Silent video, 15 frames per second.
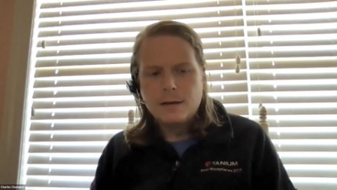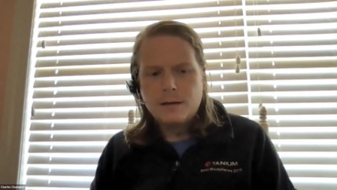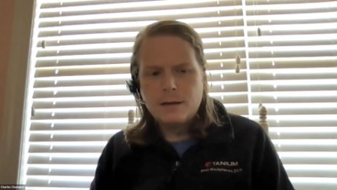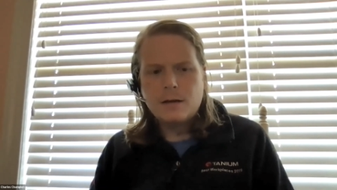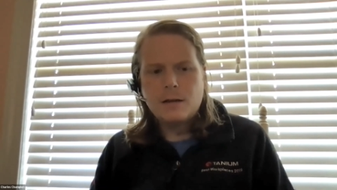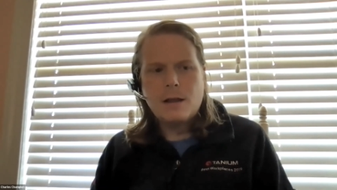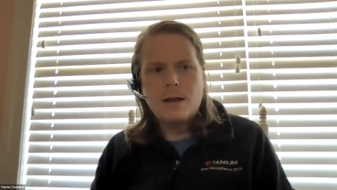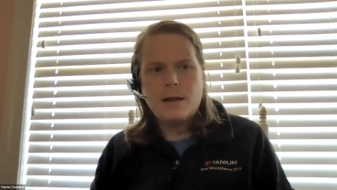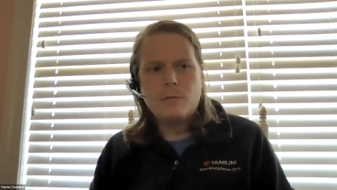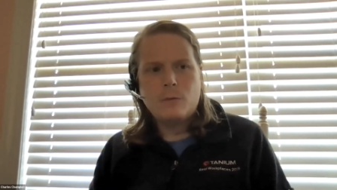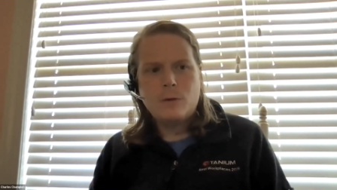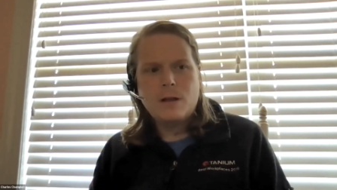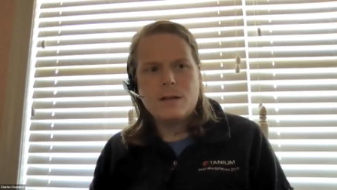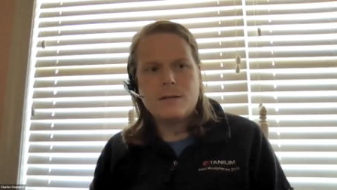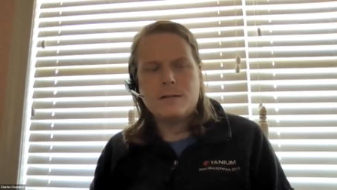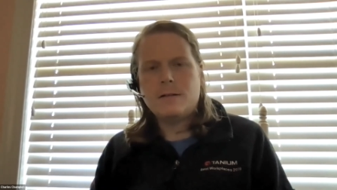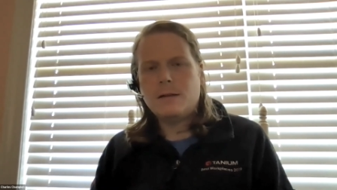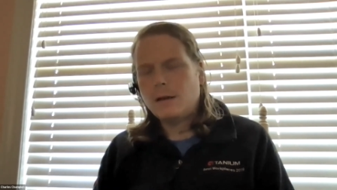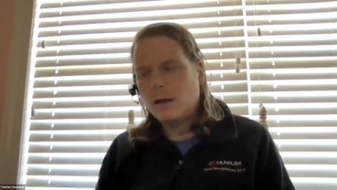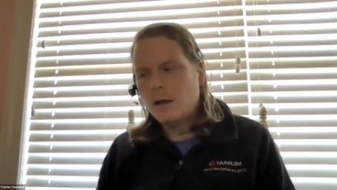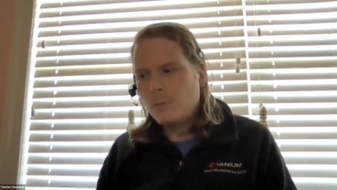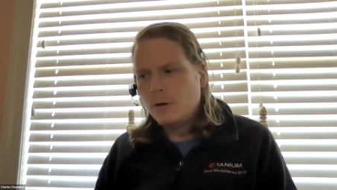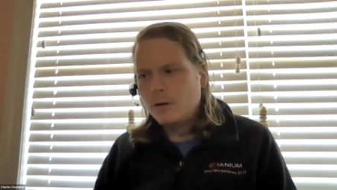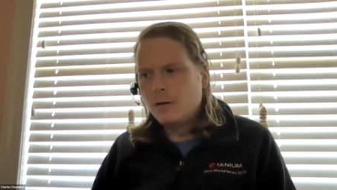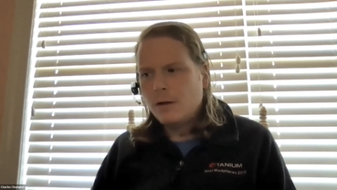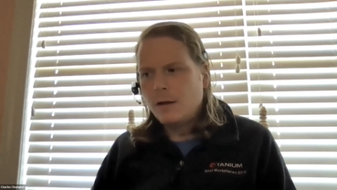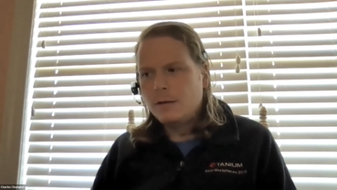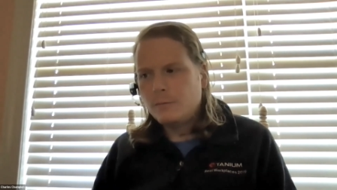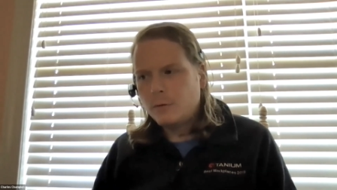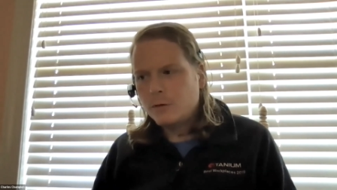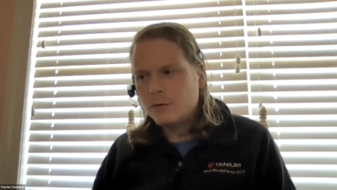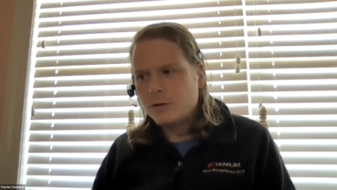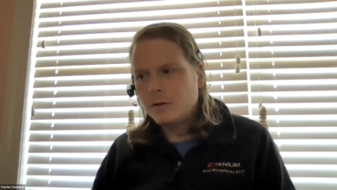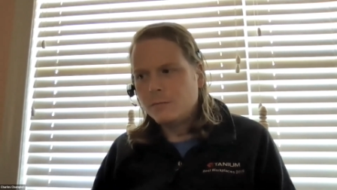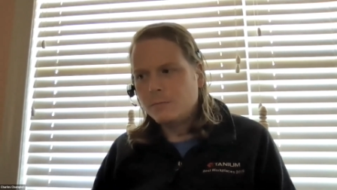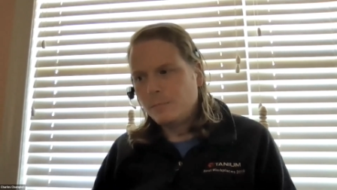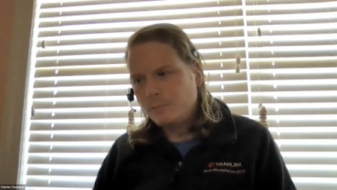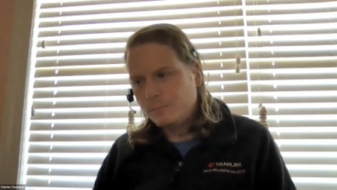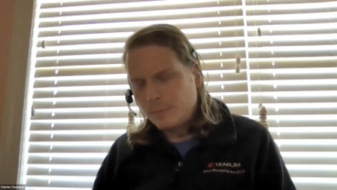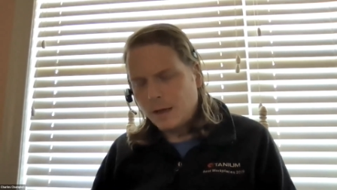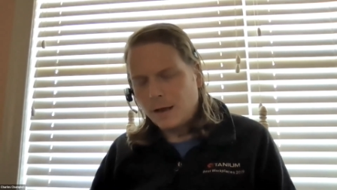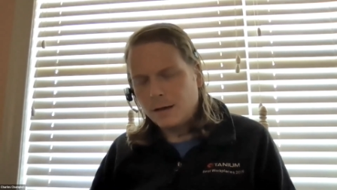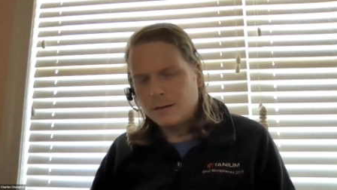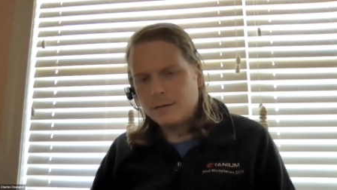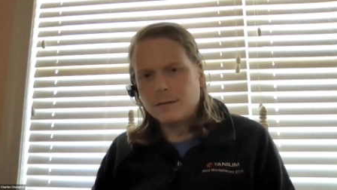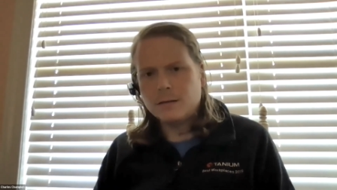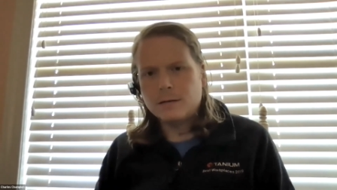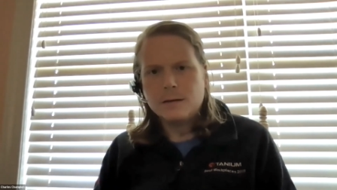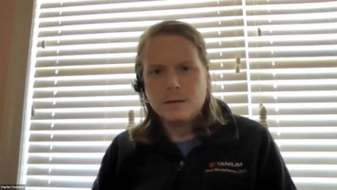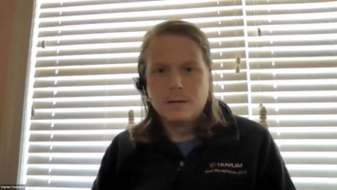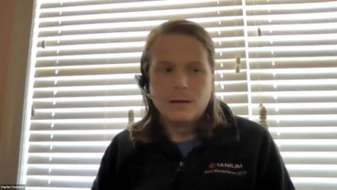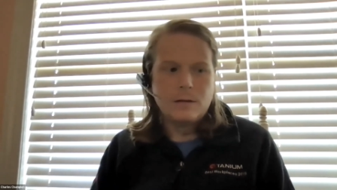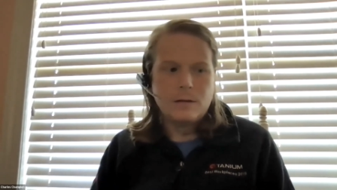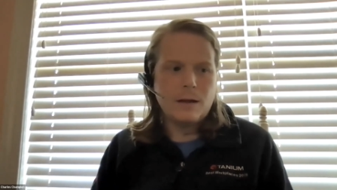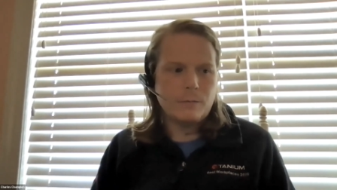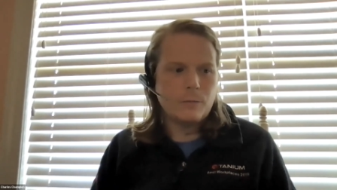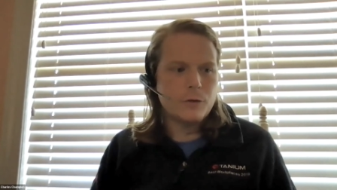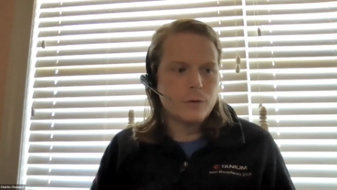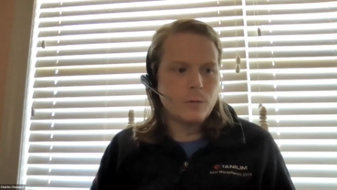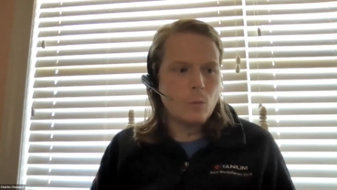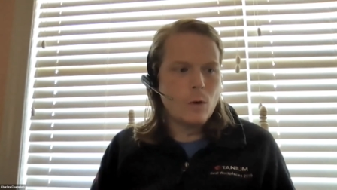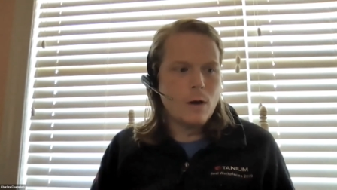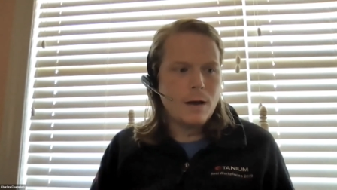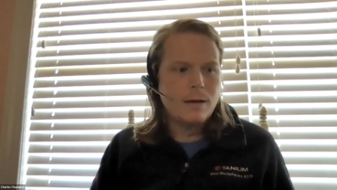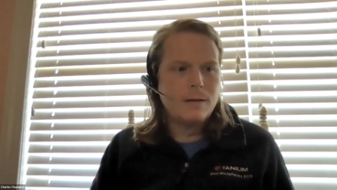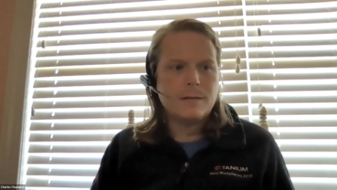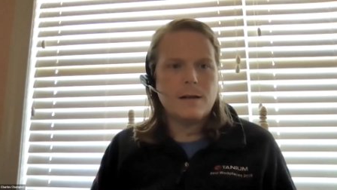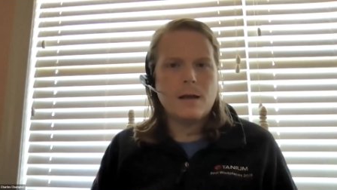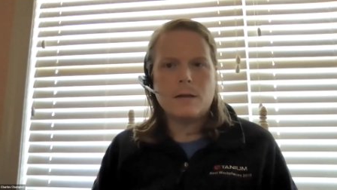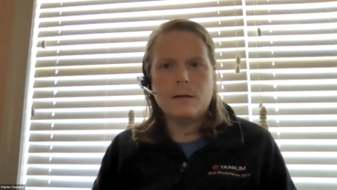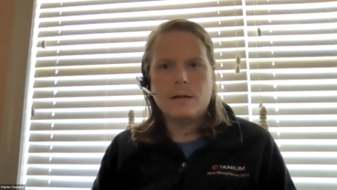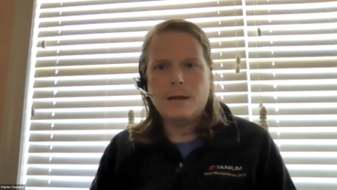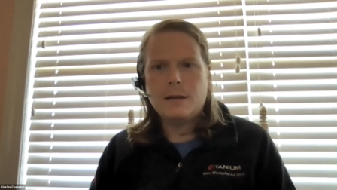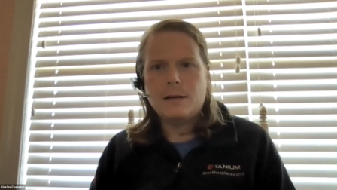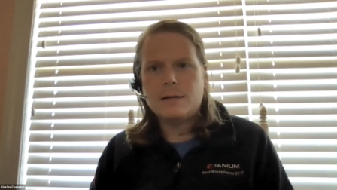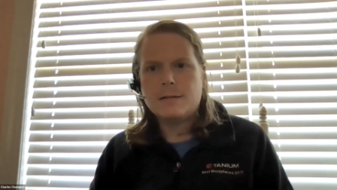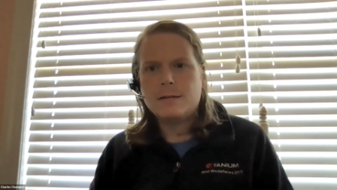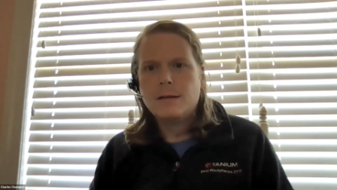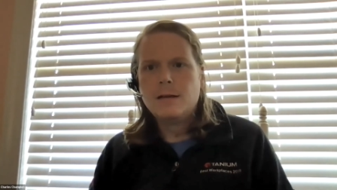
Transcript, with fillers: And then the client realizes like I'm on client version X and client version Y is now the latest.